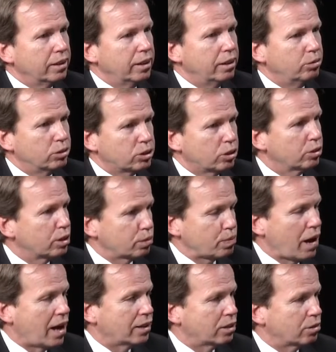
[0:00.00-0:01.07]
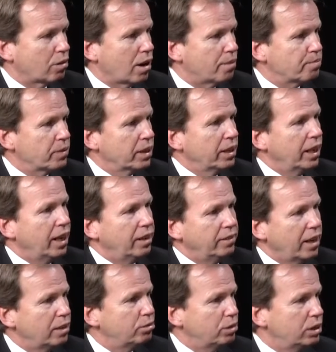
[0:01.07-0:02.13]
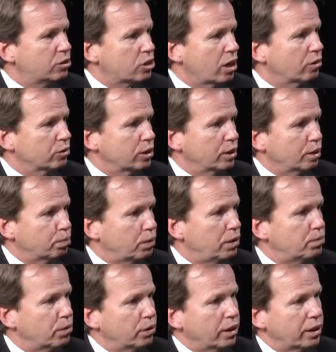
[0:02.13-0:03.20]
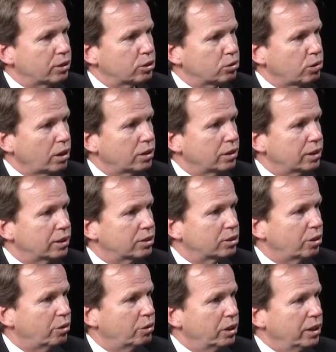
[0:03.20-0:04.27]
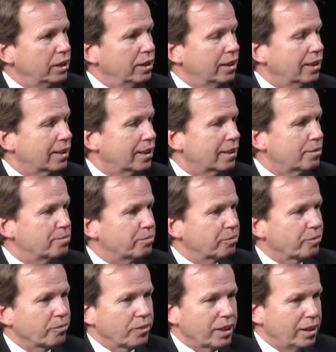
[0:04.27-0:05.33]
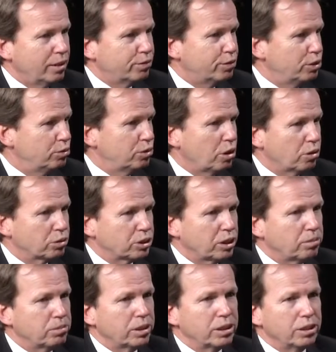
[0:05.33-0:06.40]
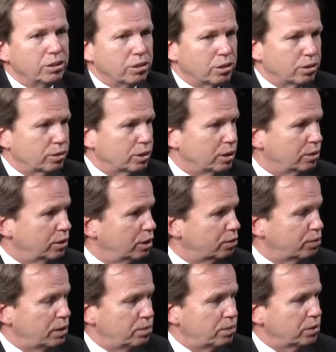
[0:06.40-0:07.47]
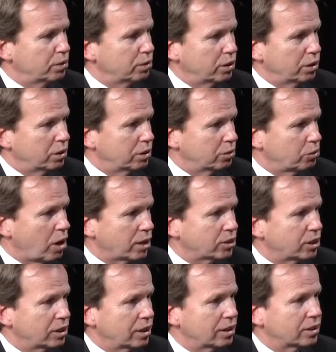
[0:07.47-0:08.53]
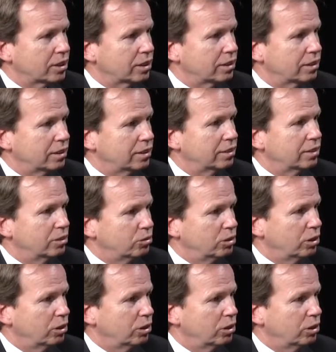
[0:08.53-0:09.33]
It was good to partner up, and they reach out to the people that are struggling. So if you know somebody, or if people are watching this, and